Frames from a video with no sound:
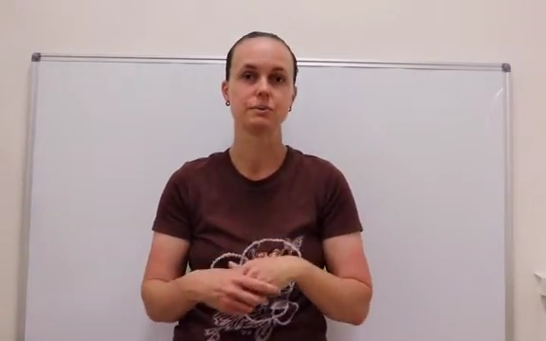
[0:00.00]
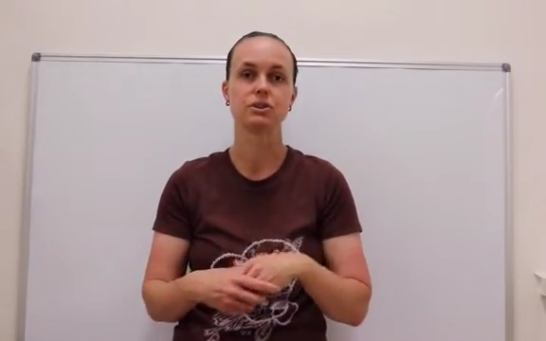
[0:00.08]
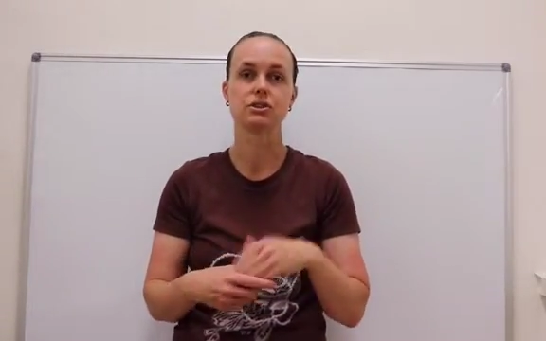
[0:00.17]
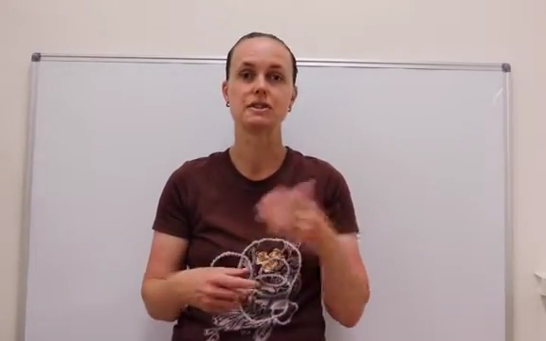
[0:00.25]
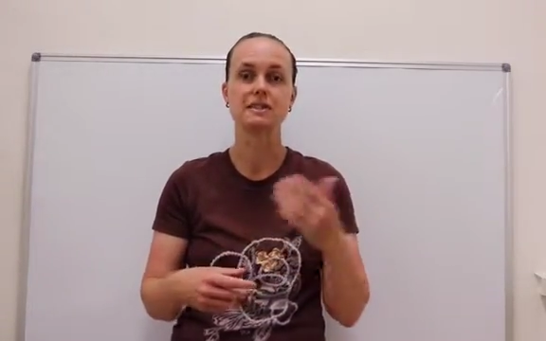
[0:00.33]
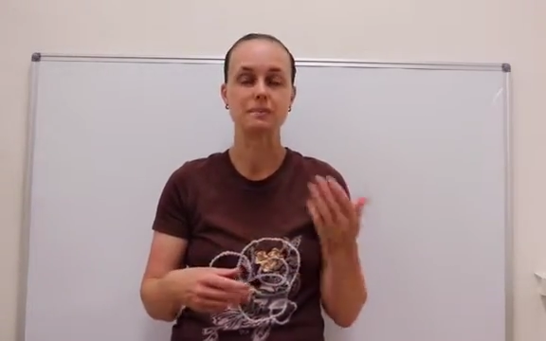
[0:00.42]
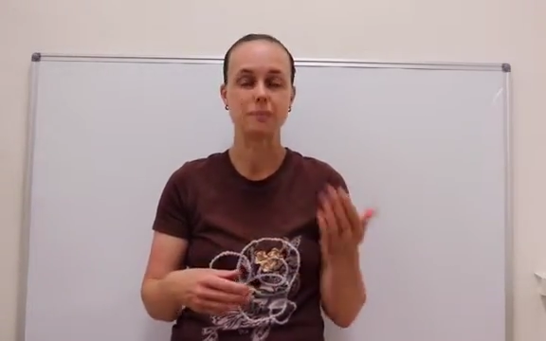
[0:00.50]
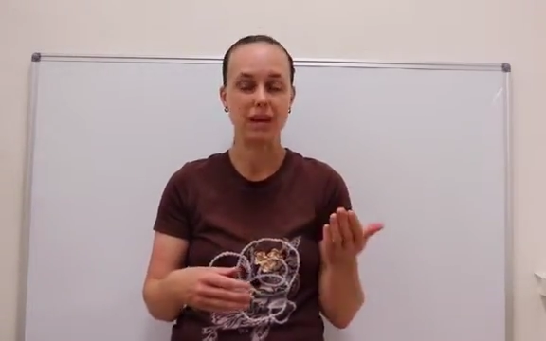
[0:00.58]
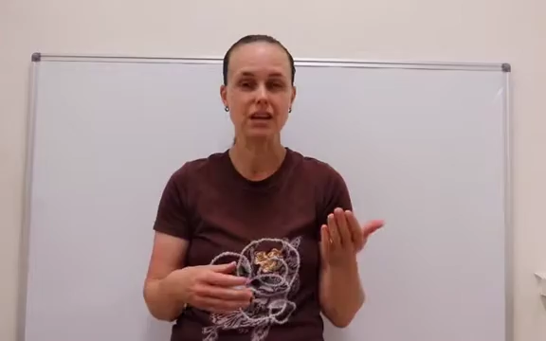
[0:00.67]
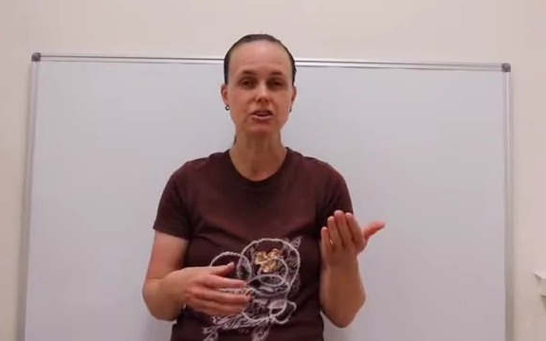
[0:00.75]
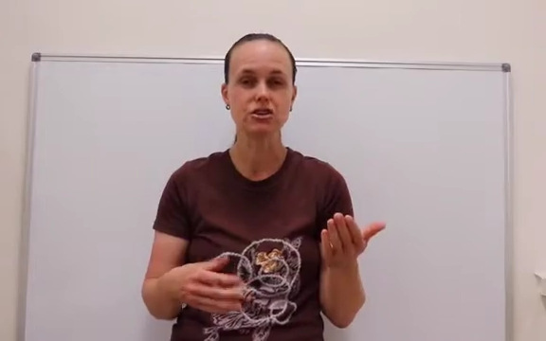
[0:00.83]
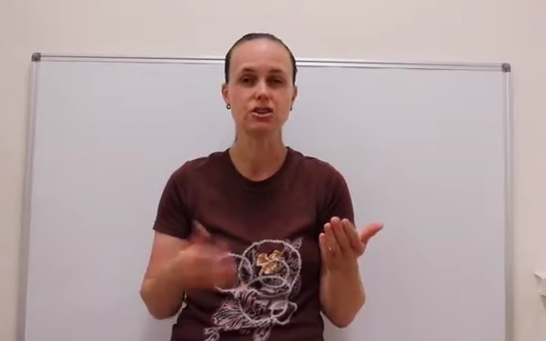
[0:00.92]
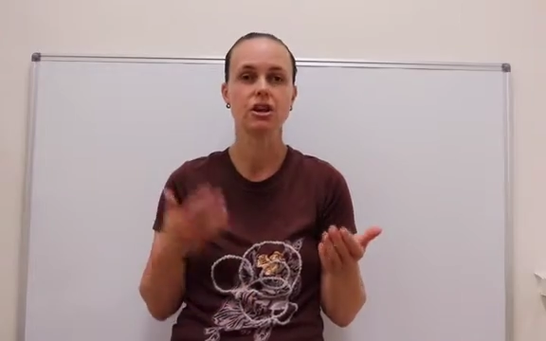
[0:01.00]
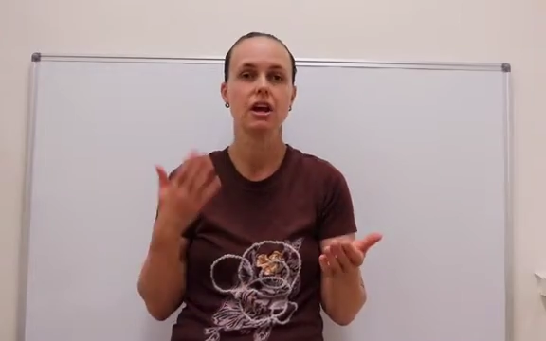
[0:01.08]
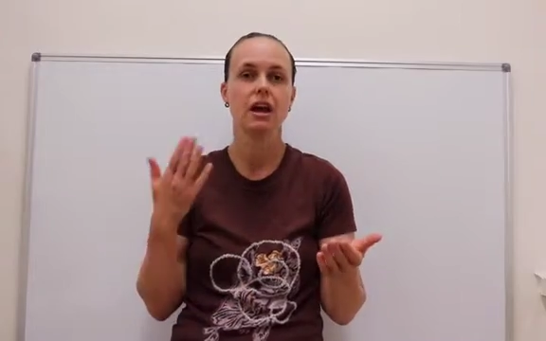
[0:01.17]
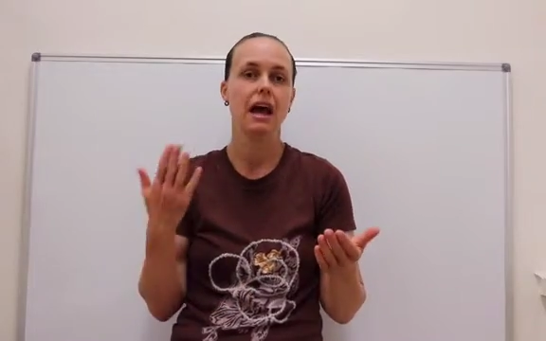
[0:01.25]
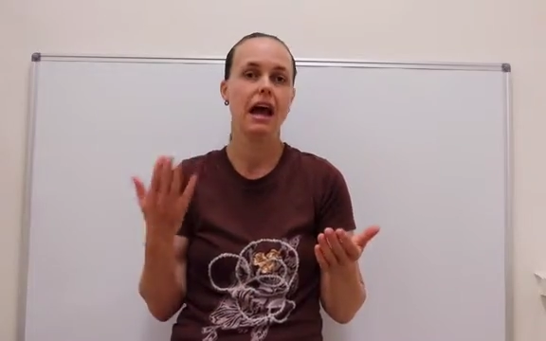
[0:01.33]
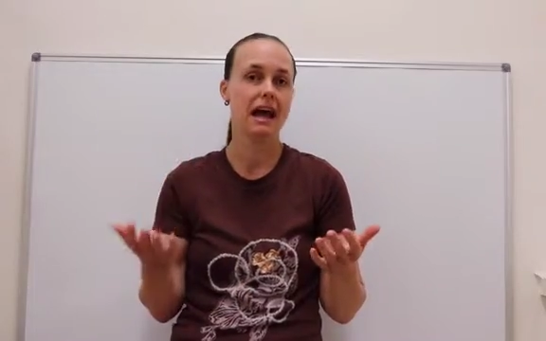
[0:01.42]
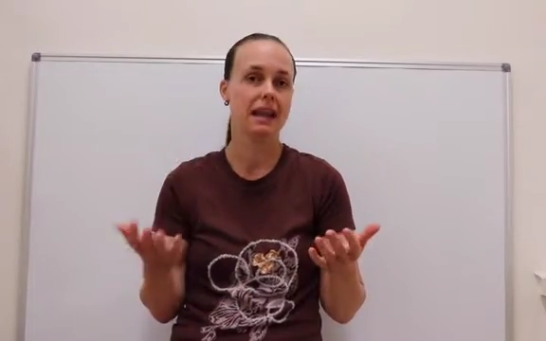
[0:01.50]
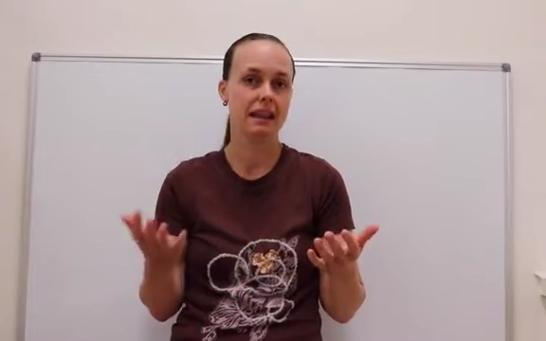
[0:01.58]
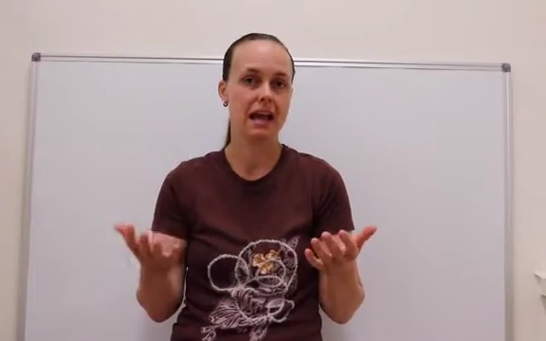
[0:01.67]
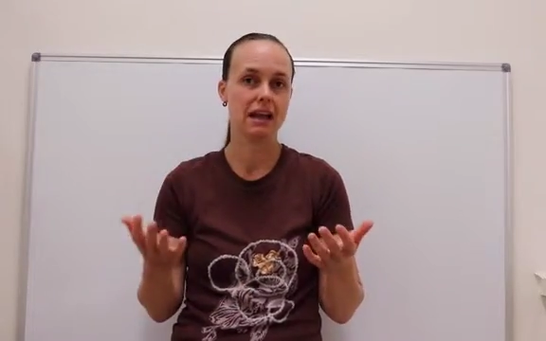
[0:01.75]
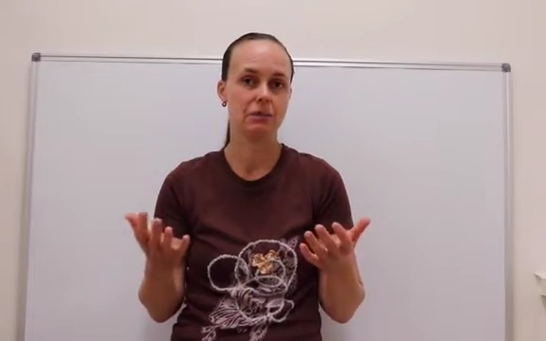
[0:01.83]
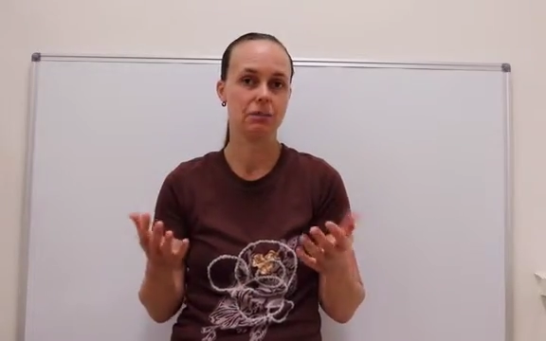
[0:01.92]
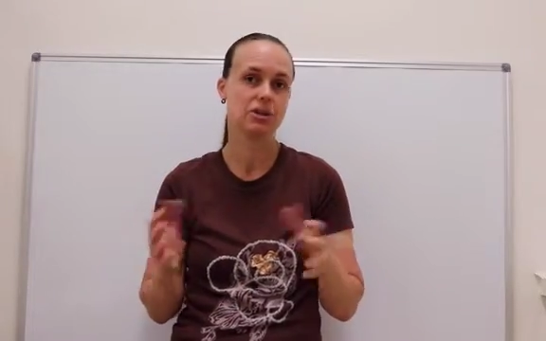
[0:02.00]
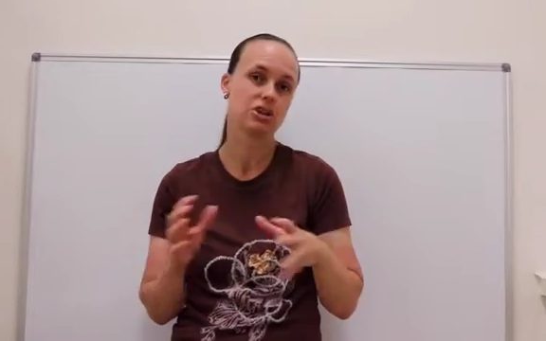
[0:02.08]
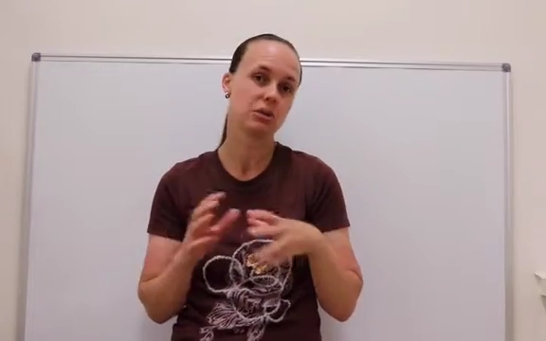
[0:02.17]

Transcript: which is speech and language.